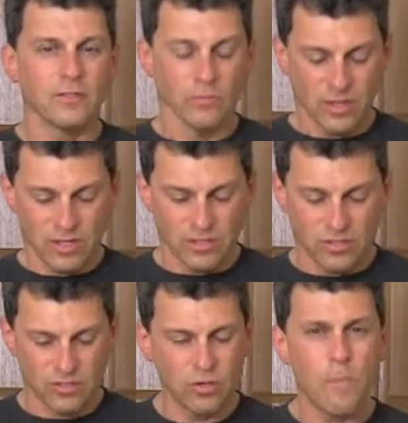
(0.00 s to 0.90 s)
the
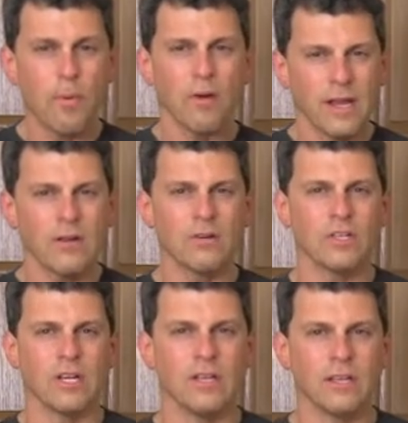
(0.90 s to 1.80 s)
super
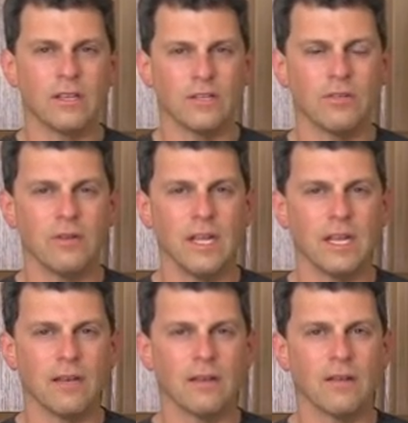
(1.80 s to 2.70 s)
energy that you
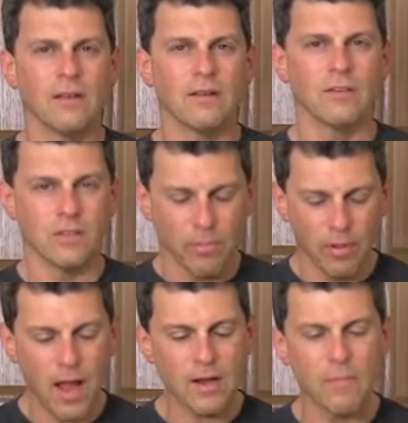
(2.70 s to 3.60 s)
need, to
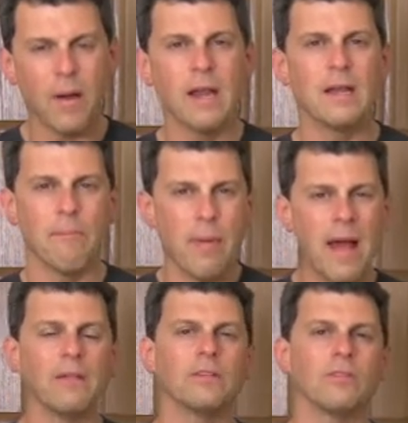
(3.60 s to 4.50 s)
supply your body to
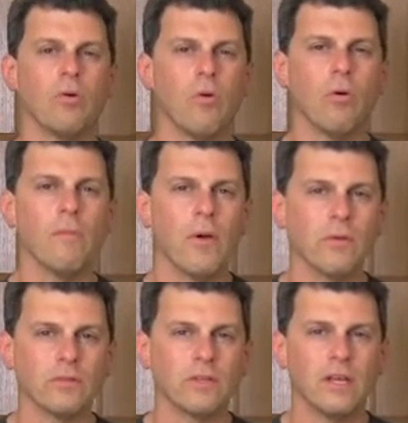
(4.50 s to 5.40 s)
balance the
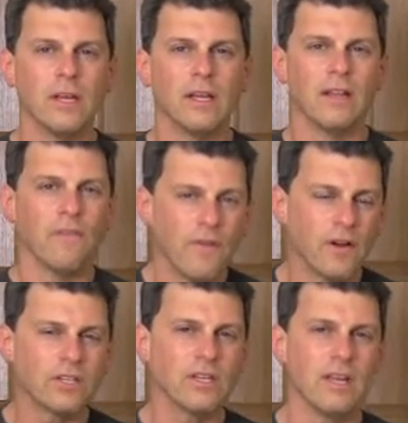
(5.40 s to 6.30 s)
hormones and the
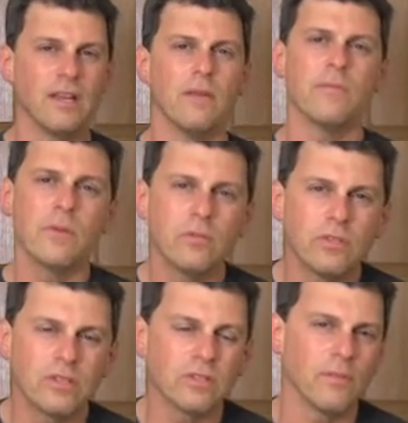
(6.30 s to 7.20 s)
function and the immune
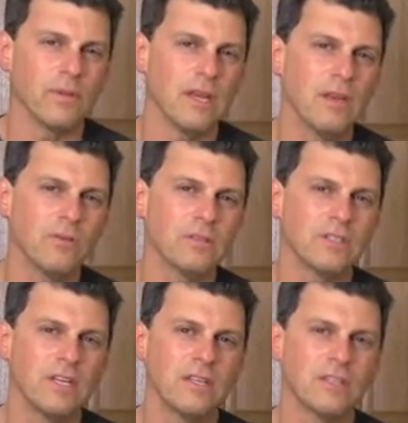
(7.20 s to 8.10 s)
system to heal
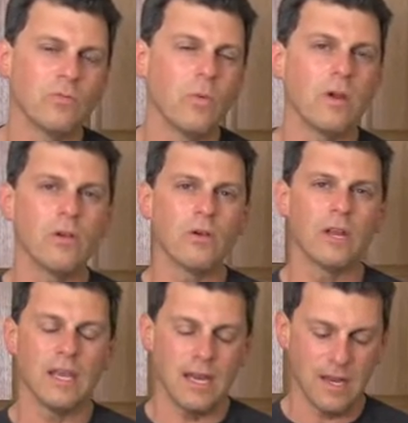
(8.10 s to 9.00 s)
diseases? Where are you
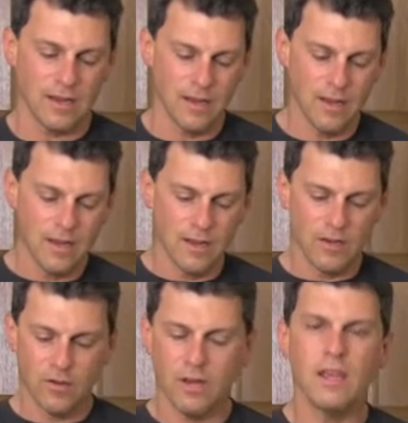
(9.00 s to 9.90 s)
going to get it?
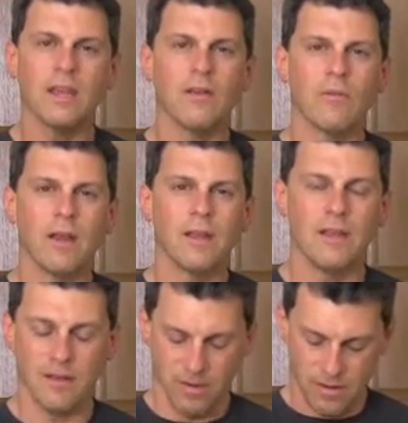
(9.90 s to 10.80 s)
You're going to get it right
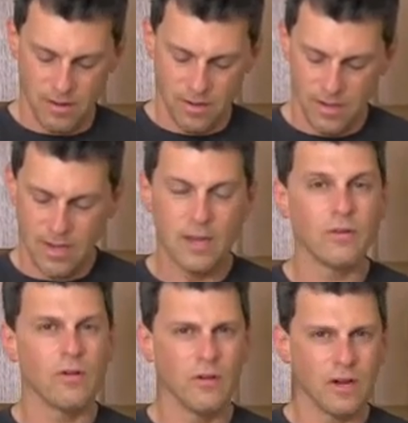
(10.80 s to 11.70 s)
here, and
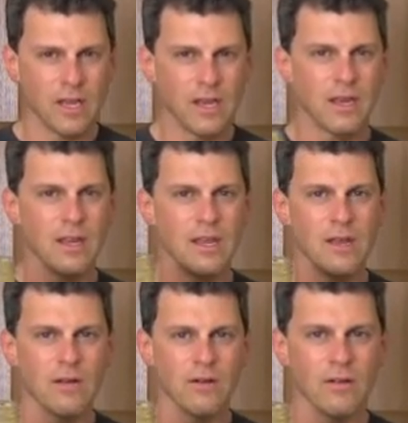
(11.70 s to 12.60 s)
you're going to get it
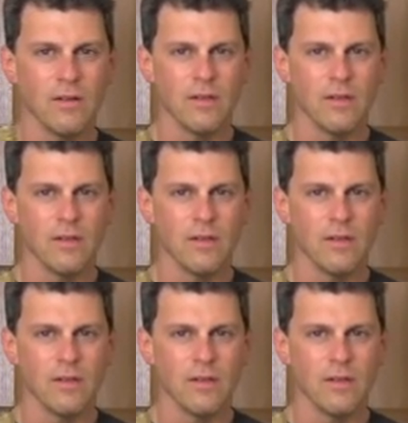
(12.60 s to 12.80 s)
here.